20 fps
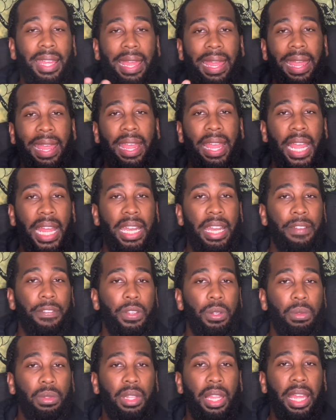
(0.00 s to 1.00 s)
And if
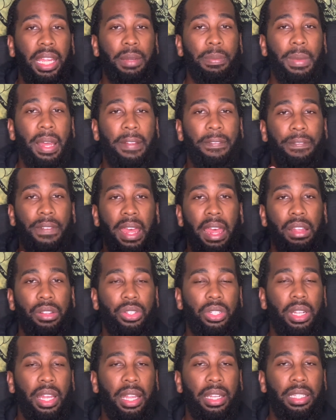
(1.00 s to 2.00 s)
you like my
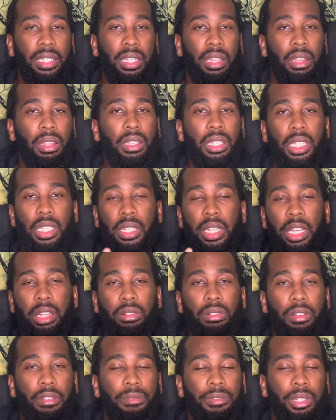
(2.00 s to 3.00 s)
fashion ideas, sneaker
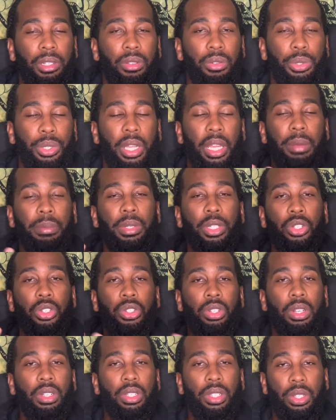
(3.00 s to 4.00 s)
reviews, be
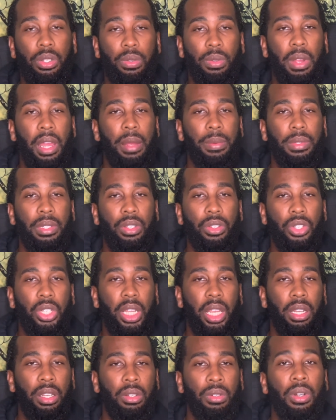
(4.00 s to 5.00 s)
sure to subscribe to the
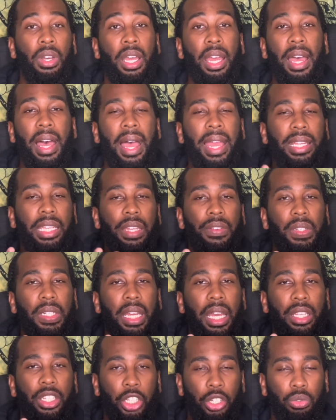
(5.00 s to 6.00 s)
channel. I give you
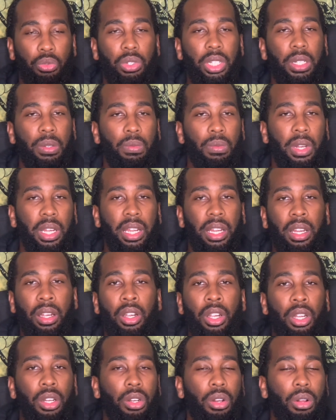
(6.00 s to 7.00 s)
guys streetwear,
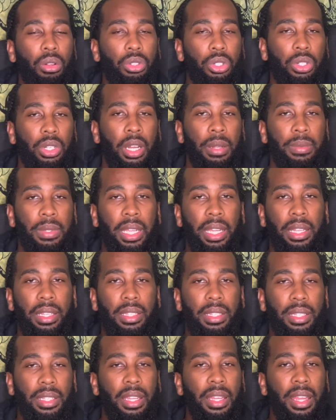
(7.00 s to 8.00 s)
culture
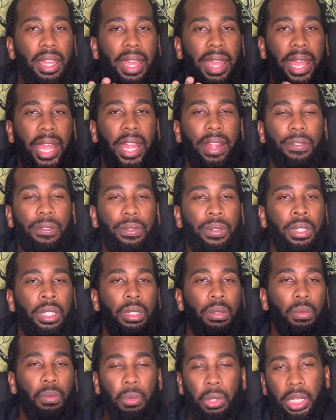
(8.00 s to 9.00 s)
updates every
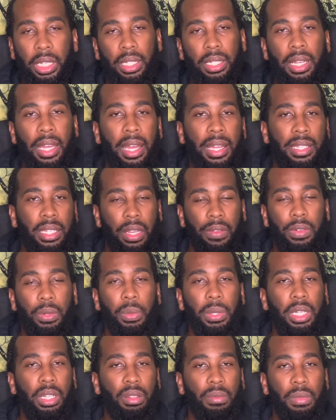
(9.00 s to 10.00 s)
week, guys, every
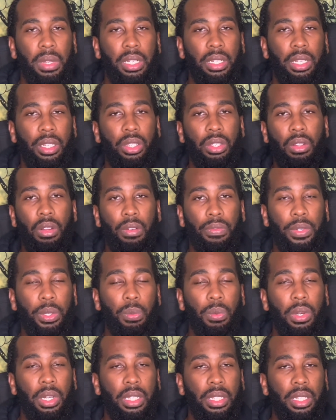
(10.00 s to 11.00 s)
week on Monday. So if you
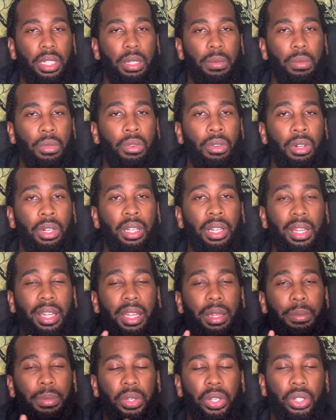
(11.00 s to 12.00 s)
want to see more,
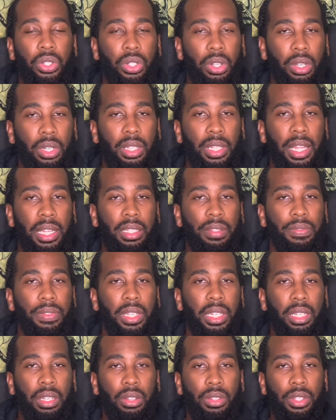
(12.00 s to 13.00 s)
be sure to like the
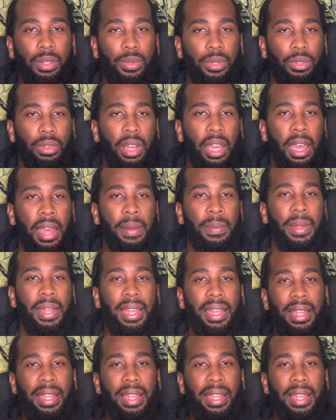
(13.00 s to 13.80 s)
video and subscribe.